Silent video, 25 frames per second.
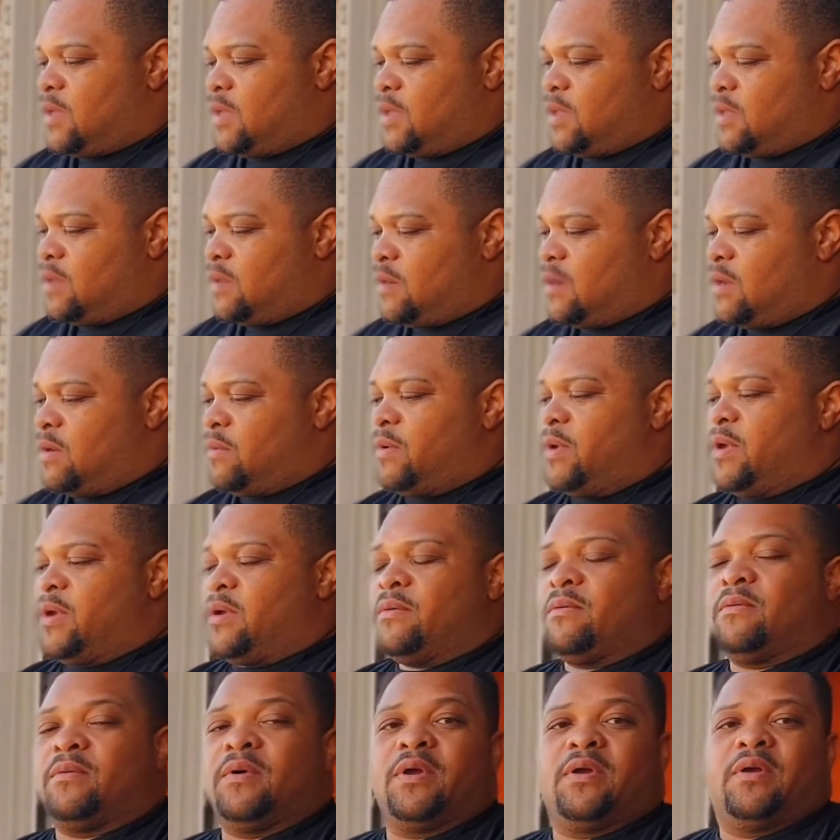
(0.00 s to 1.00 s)
And you know,
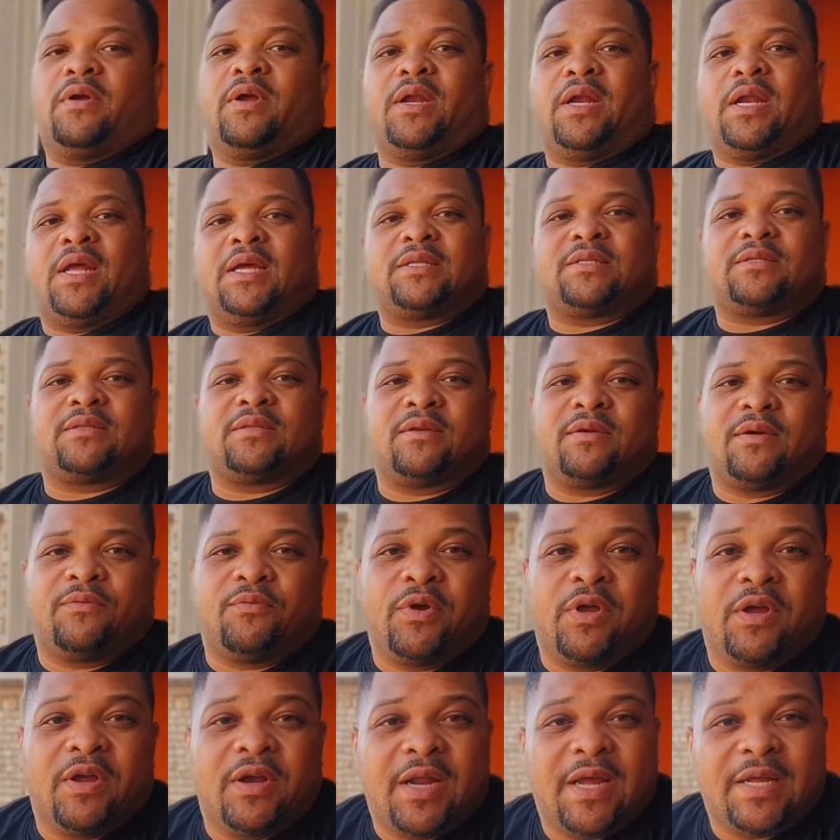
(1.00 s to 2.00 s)
we're in
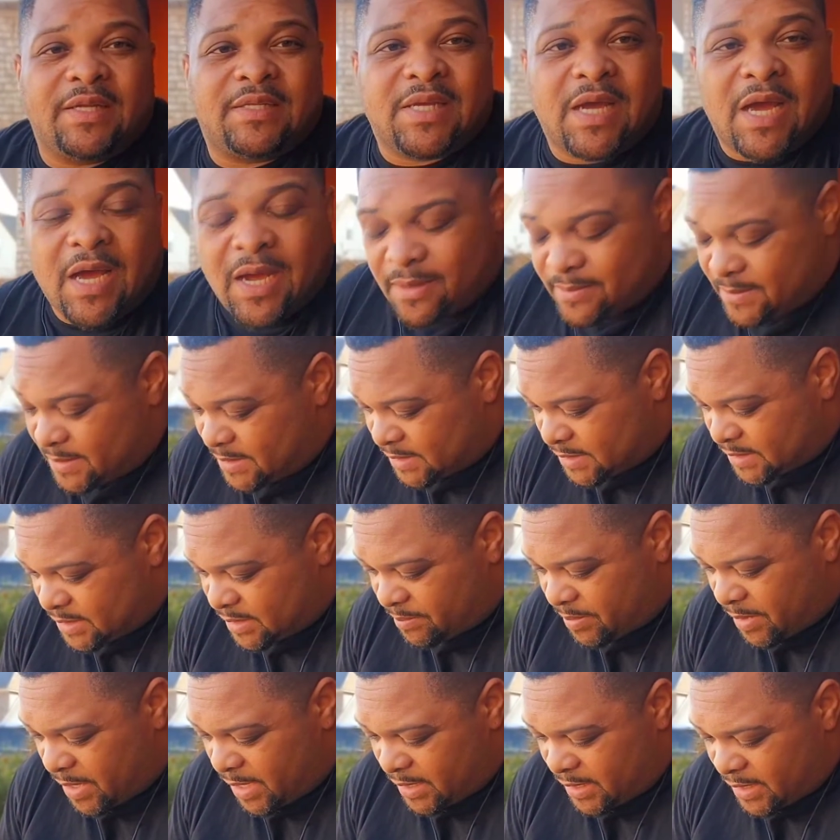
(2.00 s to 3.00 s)
that time since
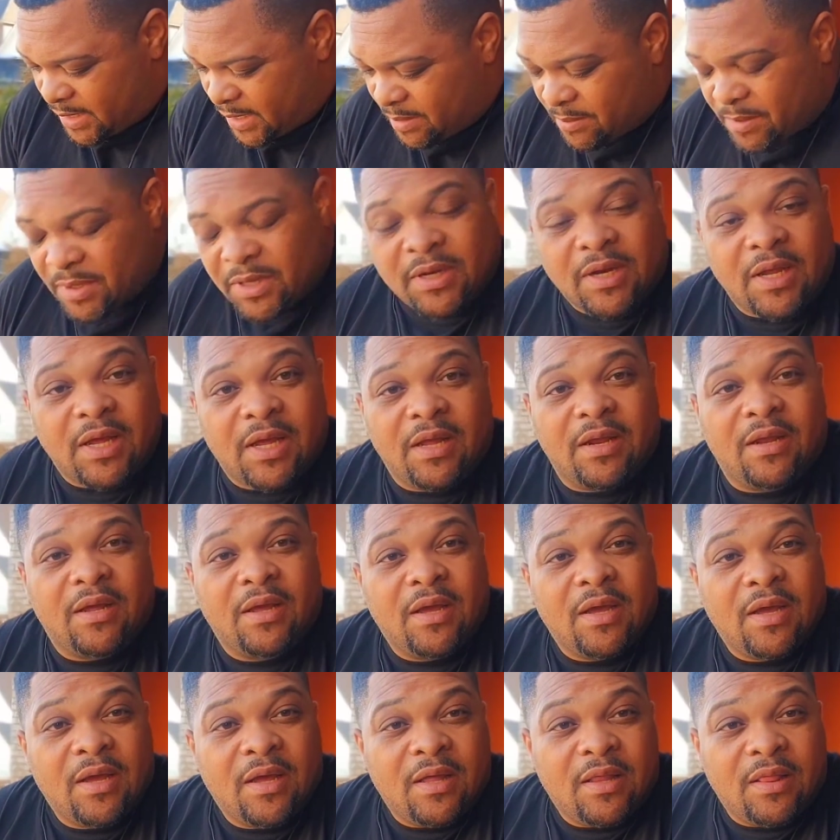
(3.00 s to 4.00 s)
the pandemic that
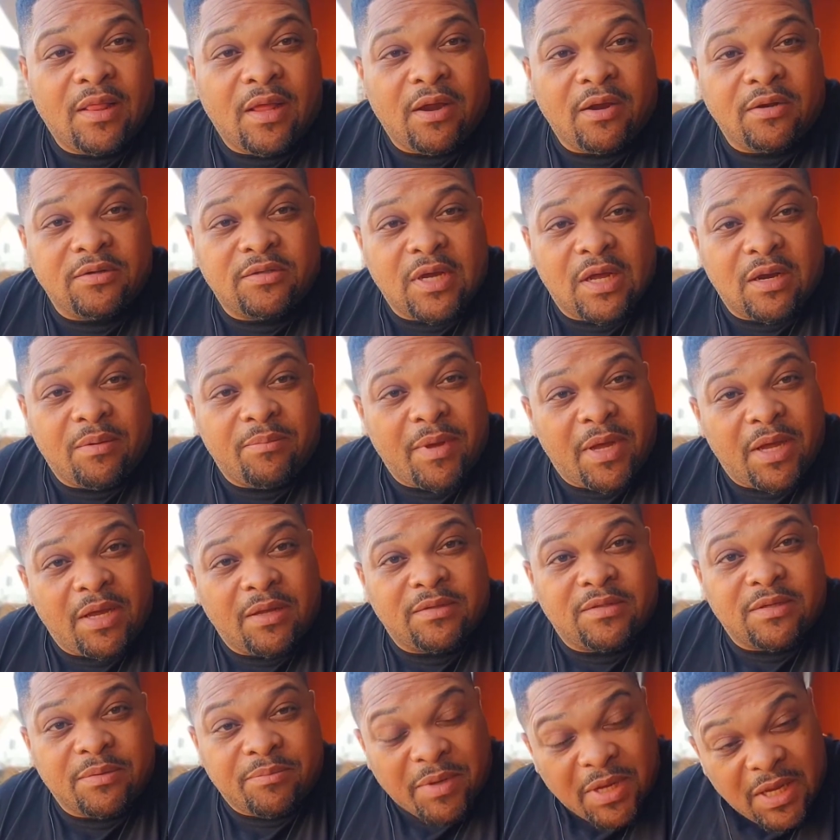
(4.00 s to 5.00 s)
they're trying to
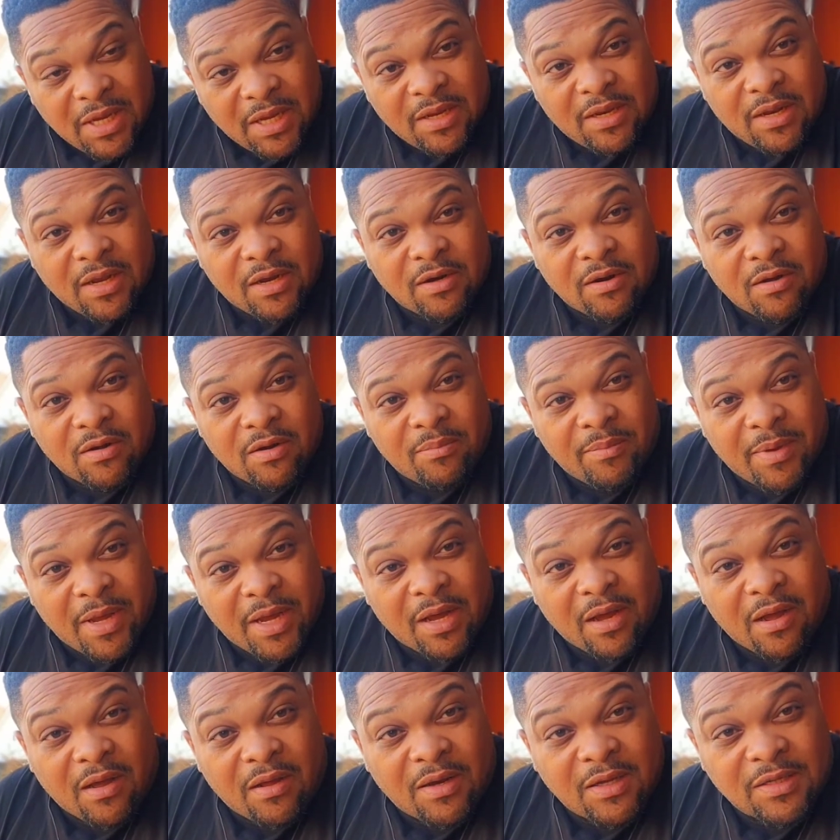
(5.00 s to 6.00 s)
make. To me, they're going to
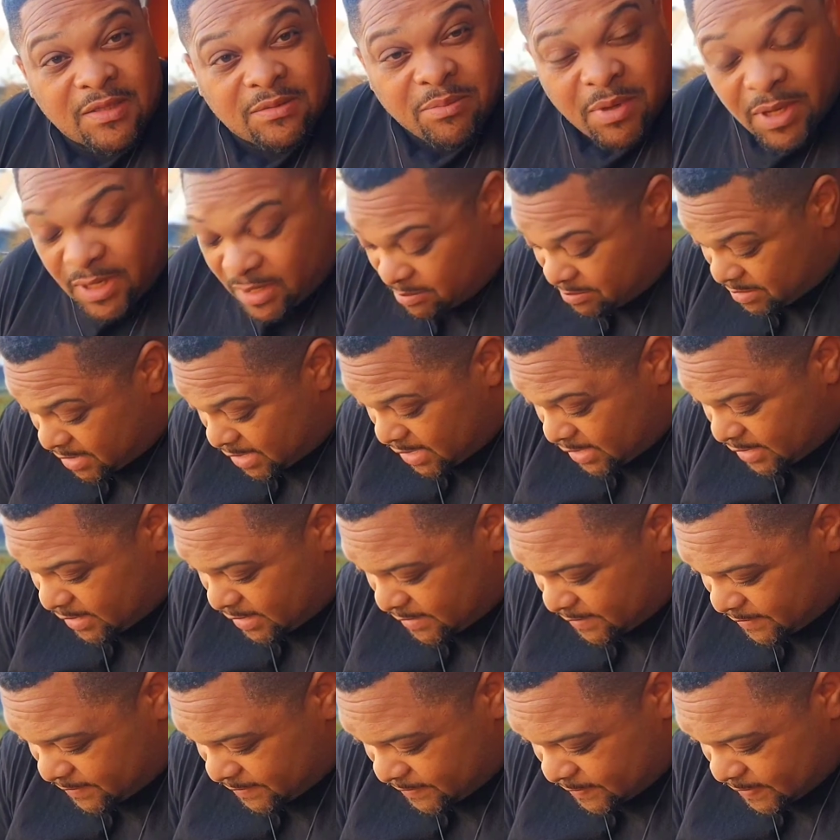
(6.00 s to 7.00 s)
make all this money back
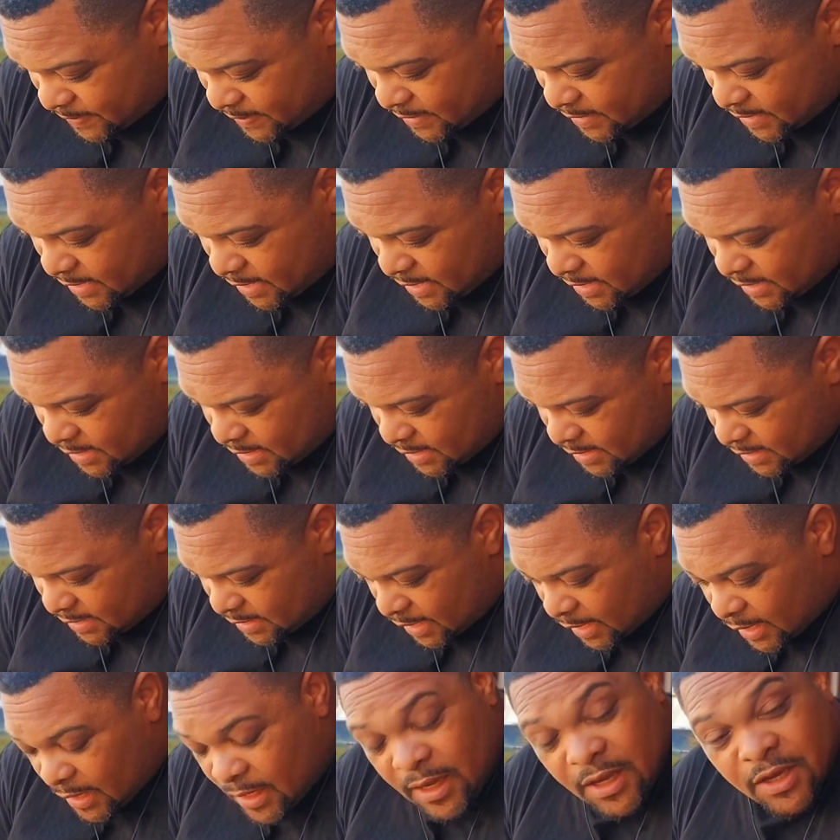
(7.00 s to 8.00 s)
that
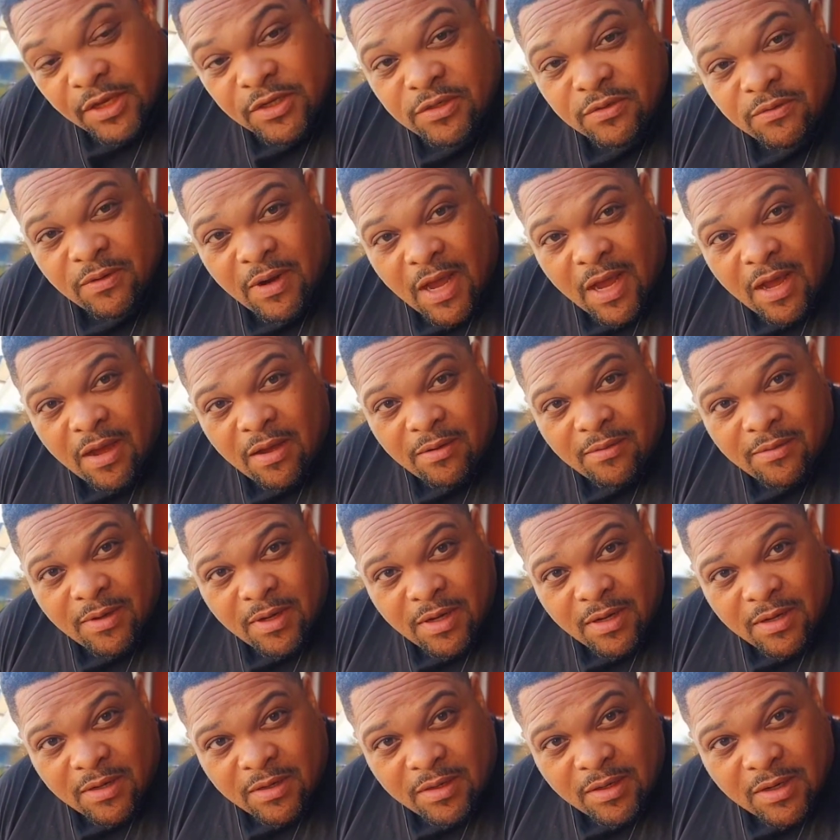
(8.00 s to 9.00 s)
they issued
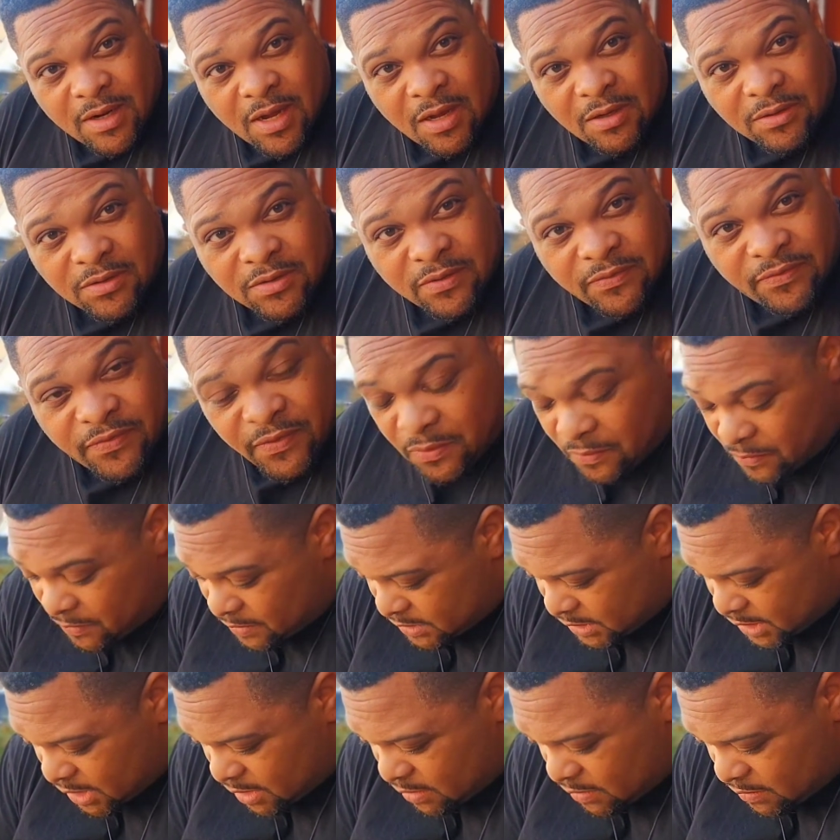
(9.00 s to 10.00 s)
out. The cost of food
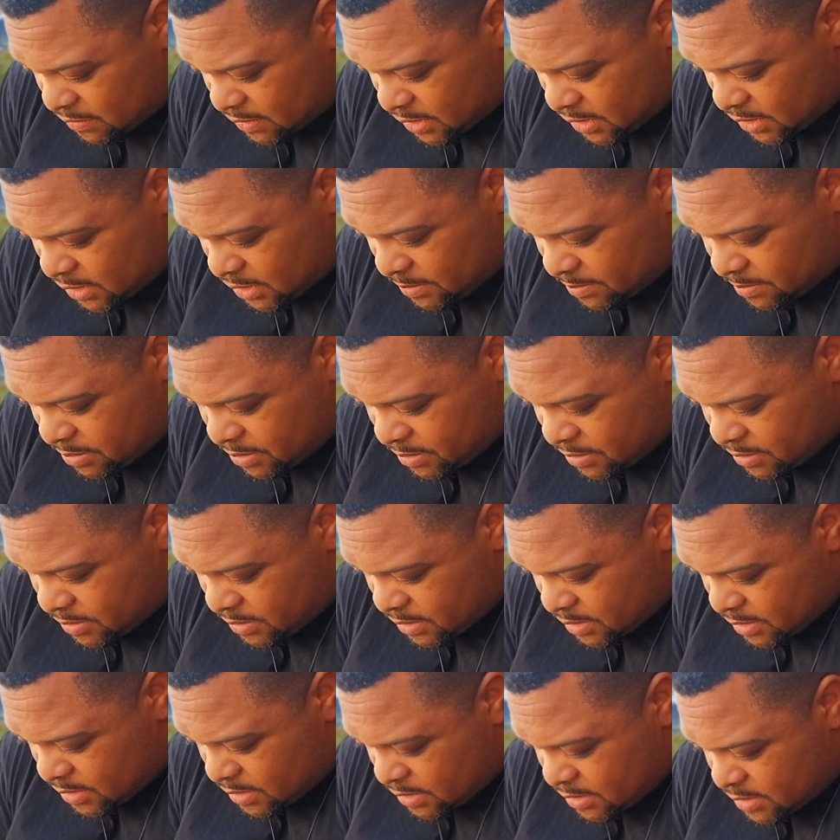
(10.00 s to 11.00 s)
has gone up,
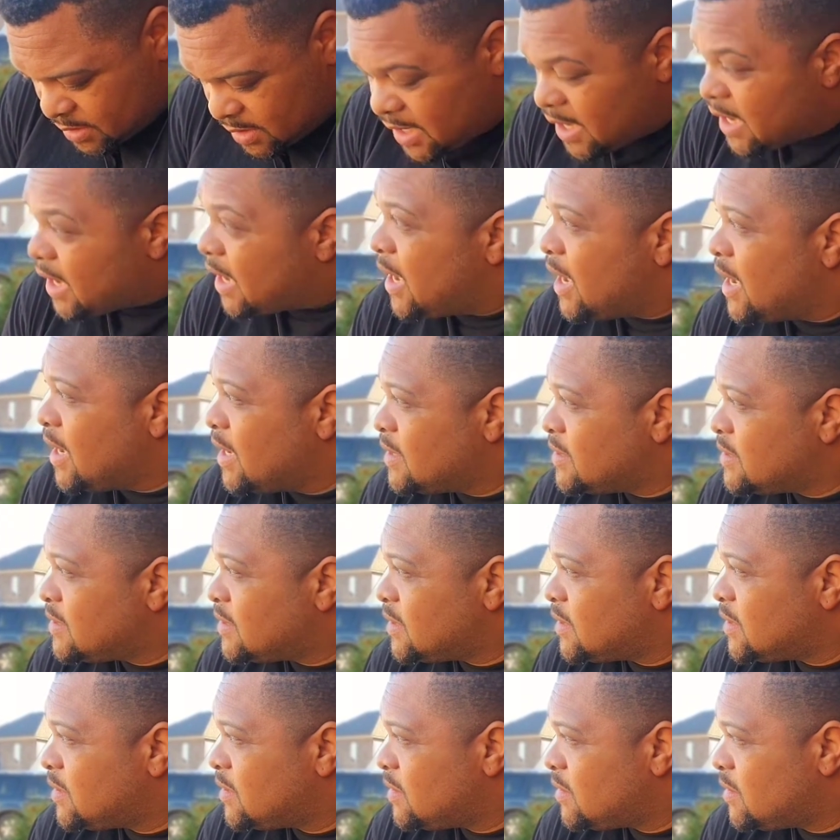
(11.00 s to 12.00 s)

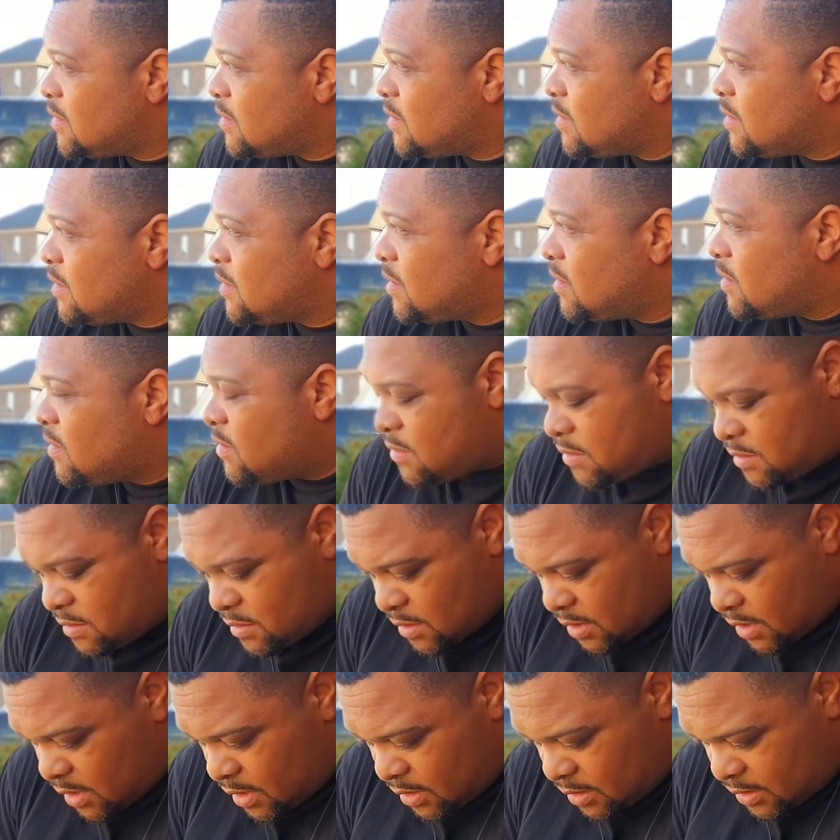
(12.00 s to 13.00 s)
gas,
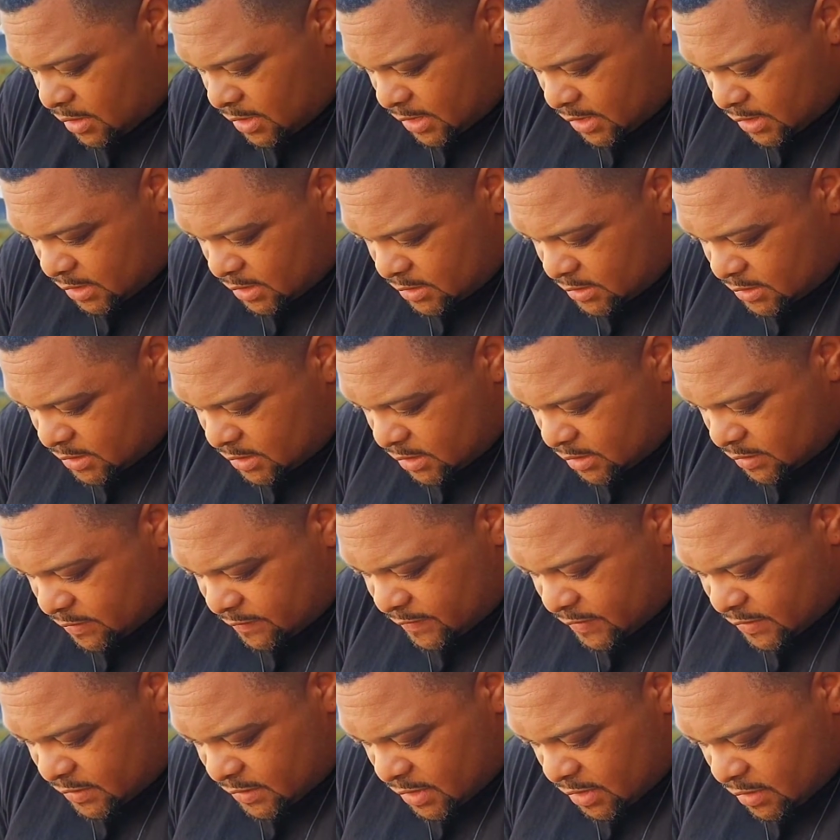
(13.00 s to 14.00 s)
all that good
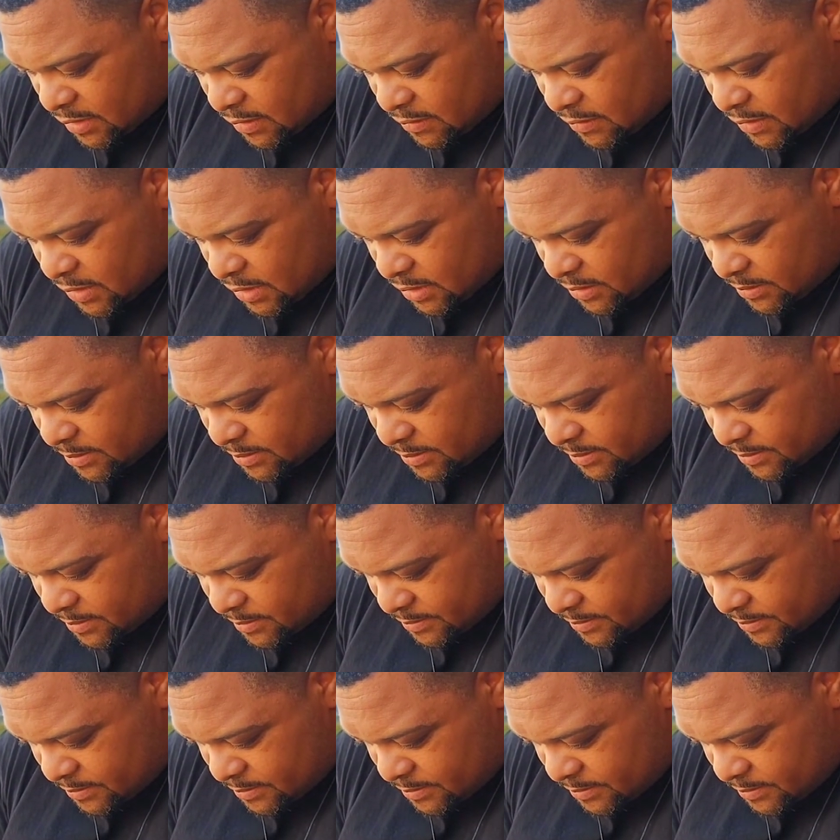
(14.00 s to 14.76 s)
stuff has gone up.